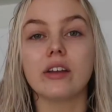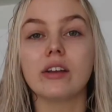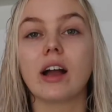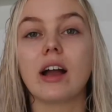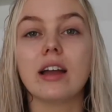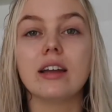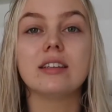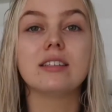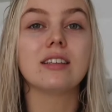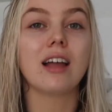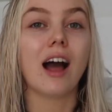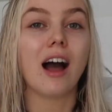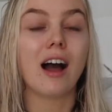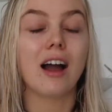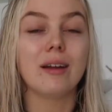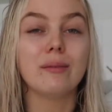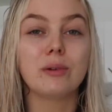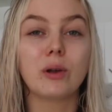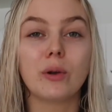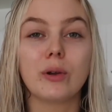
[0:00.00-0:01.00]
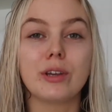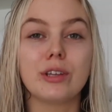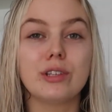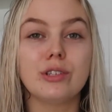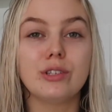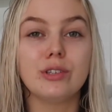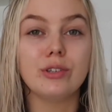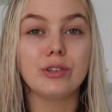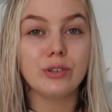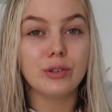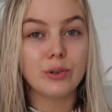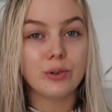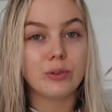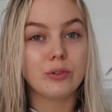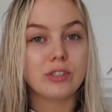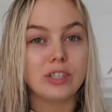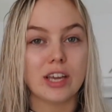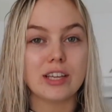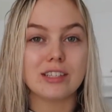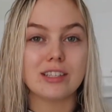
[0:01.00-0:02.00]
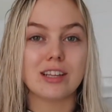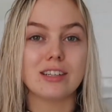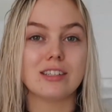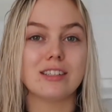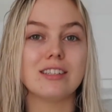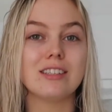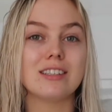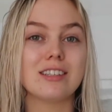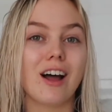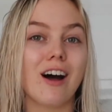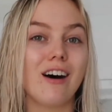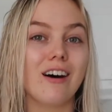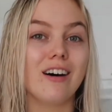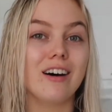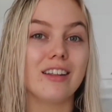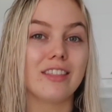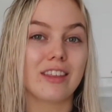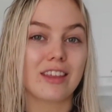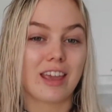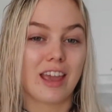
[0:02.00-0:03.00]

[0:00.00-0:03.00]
you guys, I'm going to taste test this on the